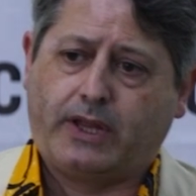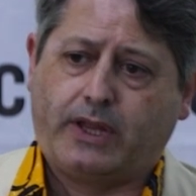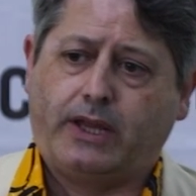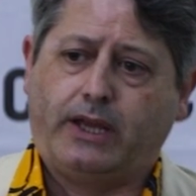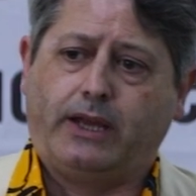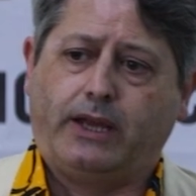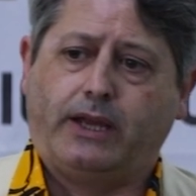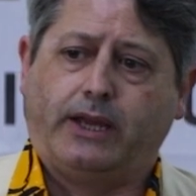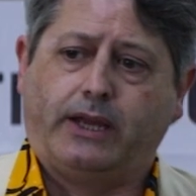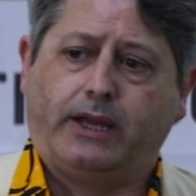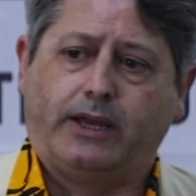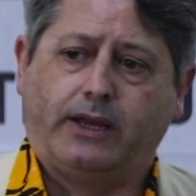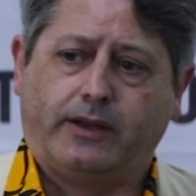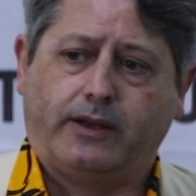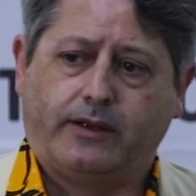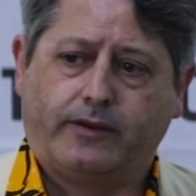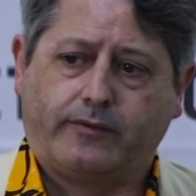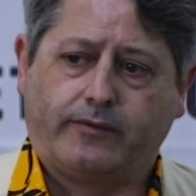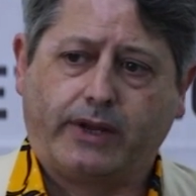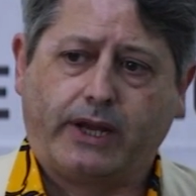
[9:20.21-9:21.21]

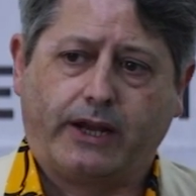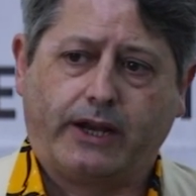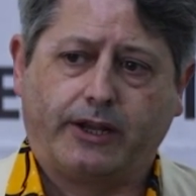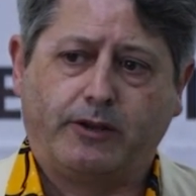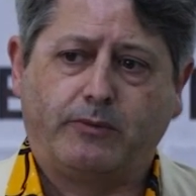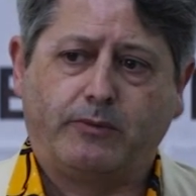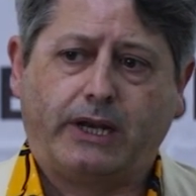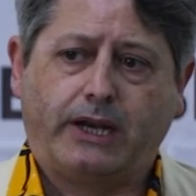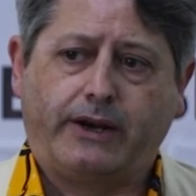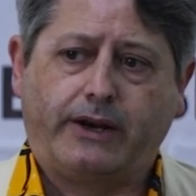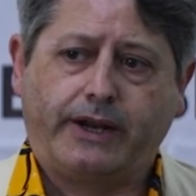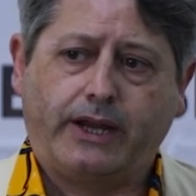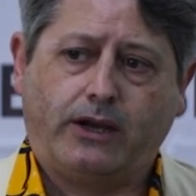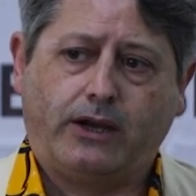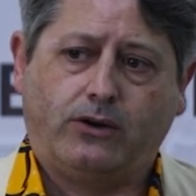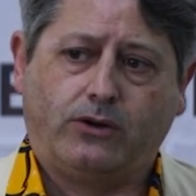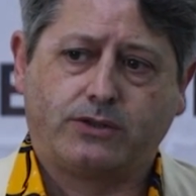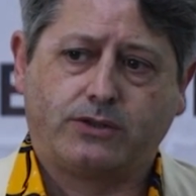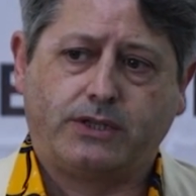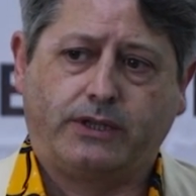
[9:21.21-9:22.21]
Regarding
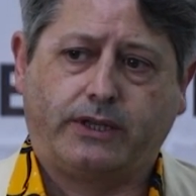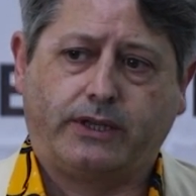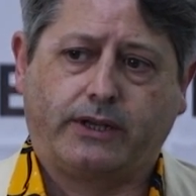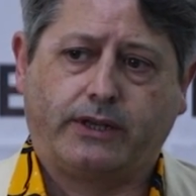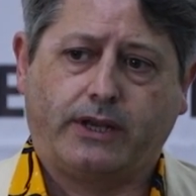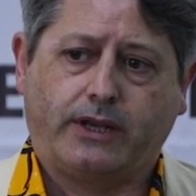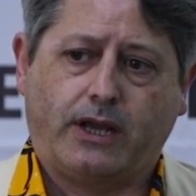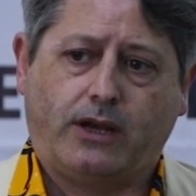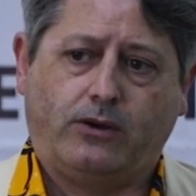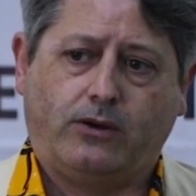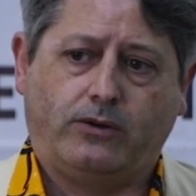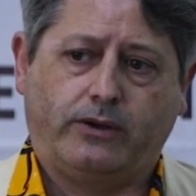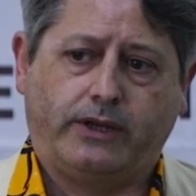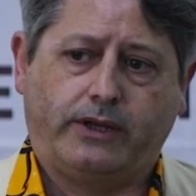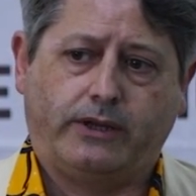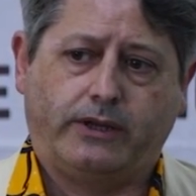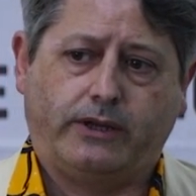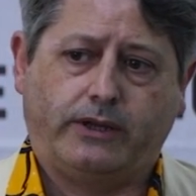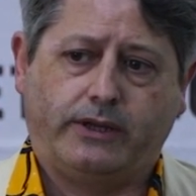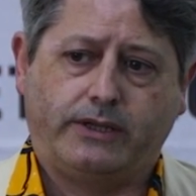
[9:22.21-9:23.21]
malaria, Oxitec now
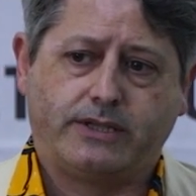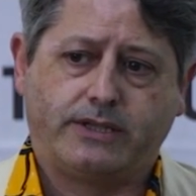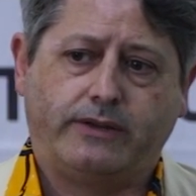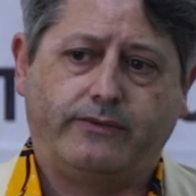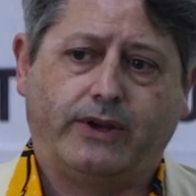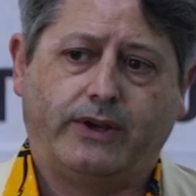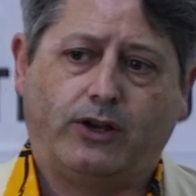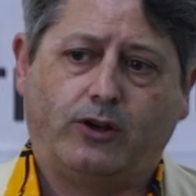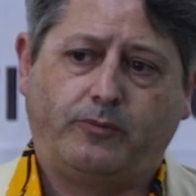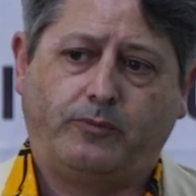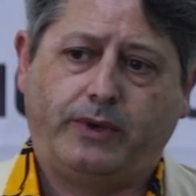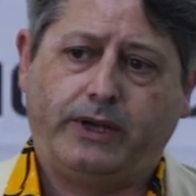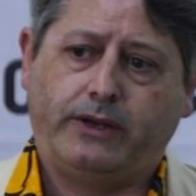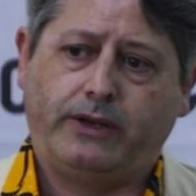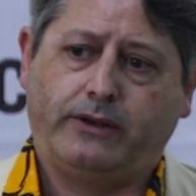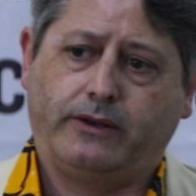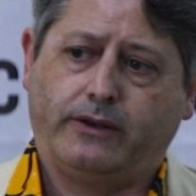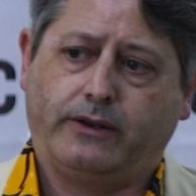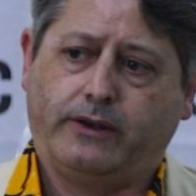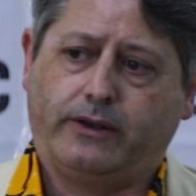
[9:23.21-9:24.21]
is
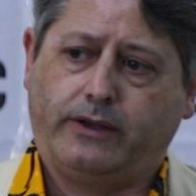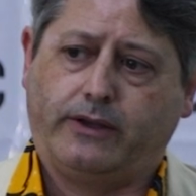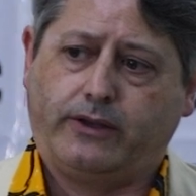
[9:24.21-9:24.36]
developing